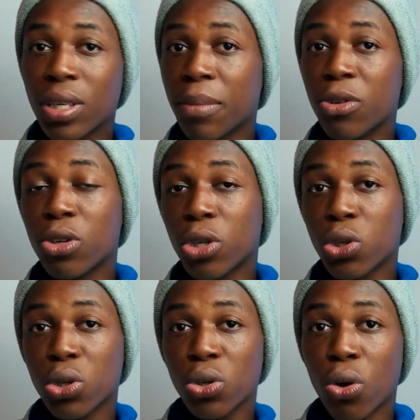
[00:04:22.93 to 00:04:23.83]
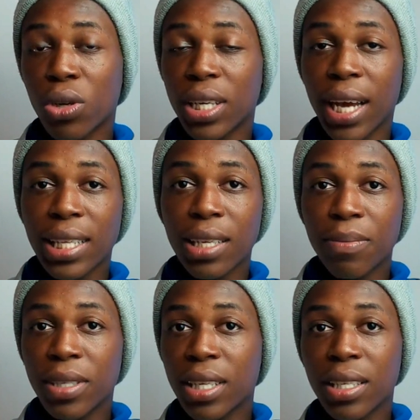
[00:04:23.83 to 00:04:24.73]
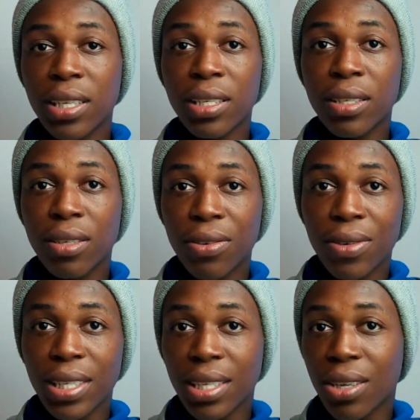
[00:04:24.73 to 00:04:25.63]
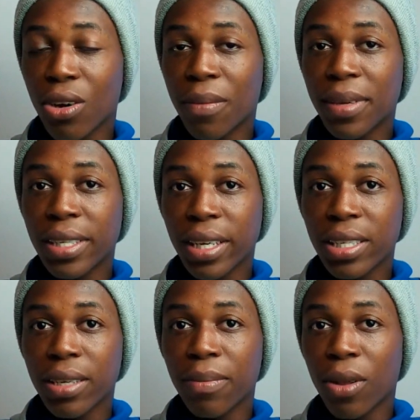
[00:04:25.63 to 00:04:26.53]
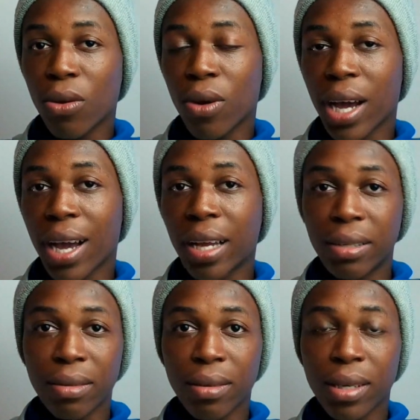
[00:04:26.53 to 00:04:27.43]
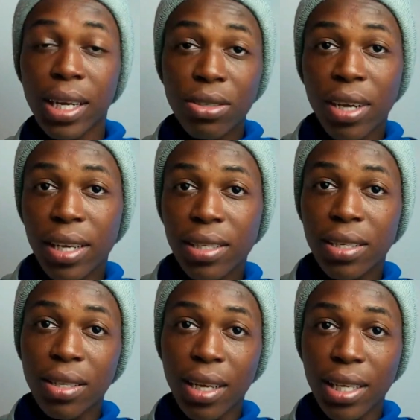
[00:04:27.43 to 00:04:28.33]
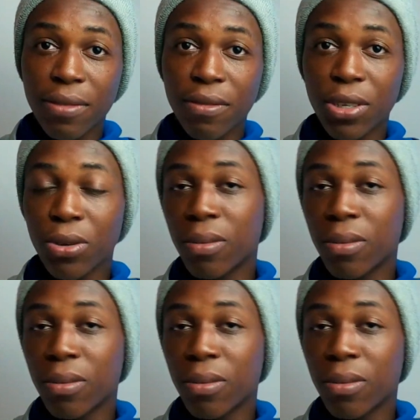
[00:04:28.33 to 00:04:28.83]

Let me know your thoughts on the Itel P38 series in the comment section below, and catch you guys in the next video.